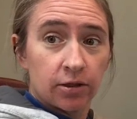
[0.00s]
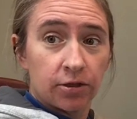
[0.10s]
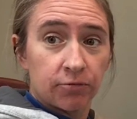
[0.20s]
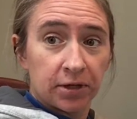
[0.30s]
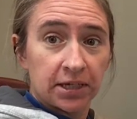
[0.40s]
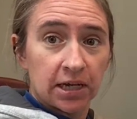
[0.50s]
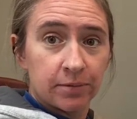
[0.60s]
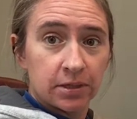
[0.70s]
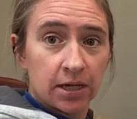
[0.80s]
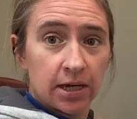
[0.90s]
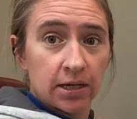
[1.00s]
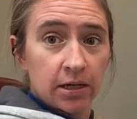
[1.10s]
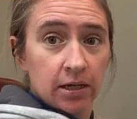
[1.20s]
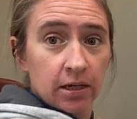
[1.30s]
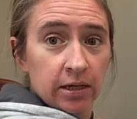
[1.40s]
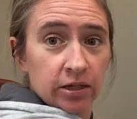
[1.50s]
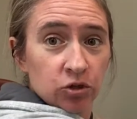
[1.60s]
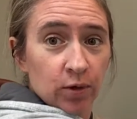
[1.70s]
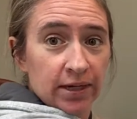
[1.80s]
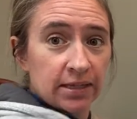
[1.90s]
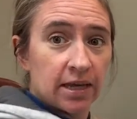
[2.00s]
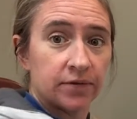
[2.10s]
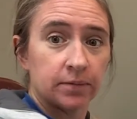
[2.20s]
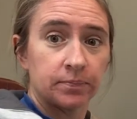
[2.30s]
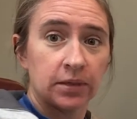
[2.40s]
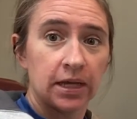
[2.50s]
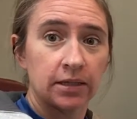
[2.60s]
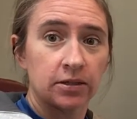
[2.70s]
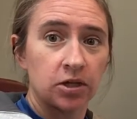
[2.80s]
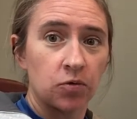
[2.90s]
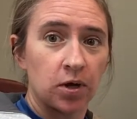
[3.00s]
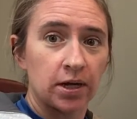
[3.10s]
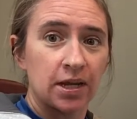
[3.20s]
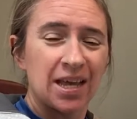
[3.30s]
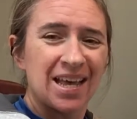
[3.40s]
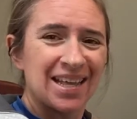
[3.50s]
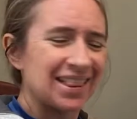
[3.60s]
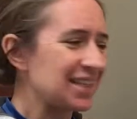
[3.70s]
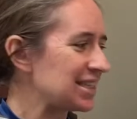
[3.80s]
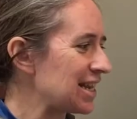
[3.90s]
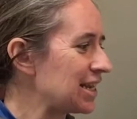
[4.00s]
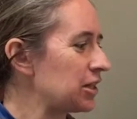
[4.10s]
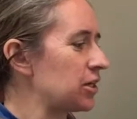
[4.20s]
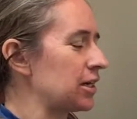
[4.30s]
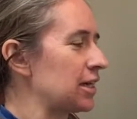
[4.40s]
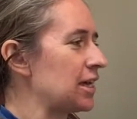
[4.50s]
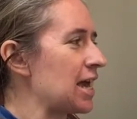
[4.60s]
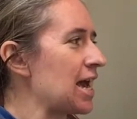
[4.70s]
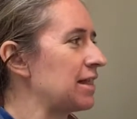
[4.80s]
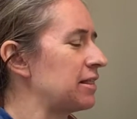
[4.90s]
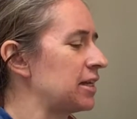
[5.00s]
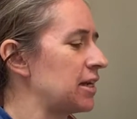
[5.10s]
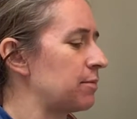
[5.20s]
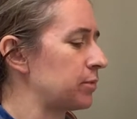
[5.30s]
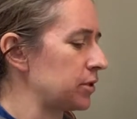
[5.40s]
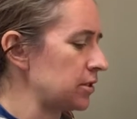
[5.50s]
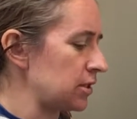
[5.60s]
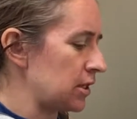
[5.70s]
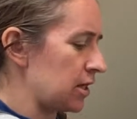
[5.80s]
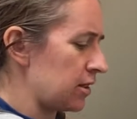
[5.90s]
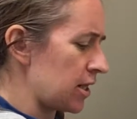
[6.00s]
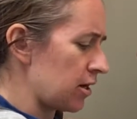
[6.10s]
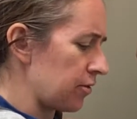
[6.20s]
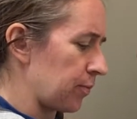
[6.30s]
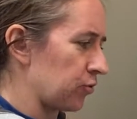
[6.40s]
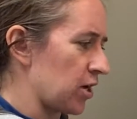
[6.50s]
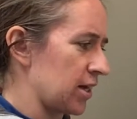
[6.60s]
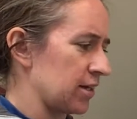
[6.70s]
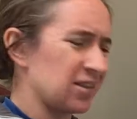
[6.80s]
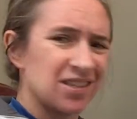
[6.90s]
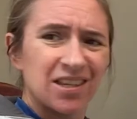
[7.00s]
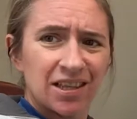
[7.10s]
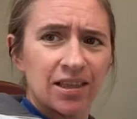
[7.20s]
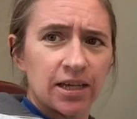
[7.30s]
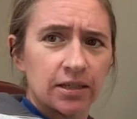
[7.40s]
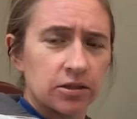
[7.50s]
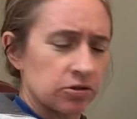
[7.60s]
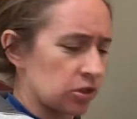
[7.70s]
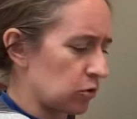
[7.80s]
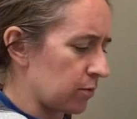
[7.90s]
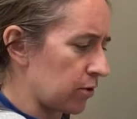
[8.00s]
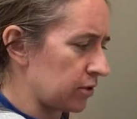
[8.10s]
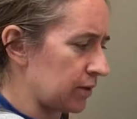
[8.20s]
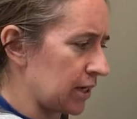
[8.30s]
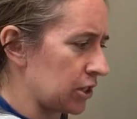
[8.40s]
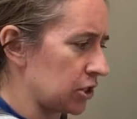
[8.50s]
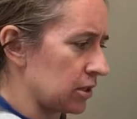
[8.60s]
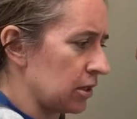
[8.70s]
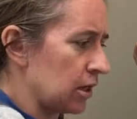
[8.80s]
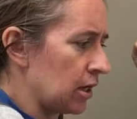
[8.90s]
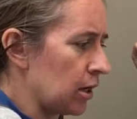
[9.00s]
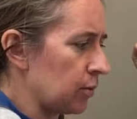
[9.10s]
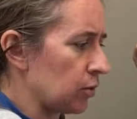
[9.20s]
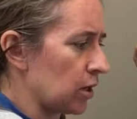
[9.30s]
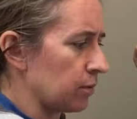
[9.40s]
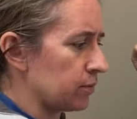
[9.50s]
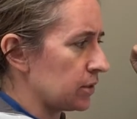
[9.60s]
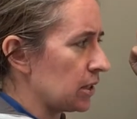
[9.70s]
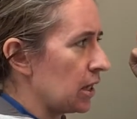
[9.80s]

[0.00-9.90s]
3 times 9, 27, and so on. Let's take a look at the numbers that are the products, the answers to our multiplication problems.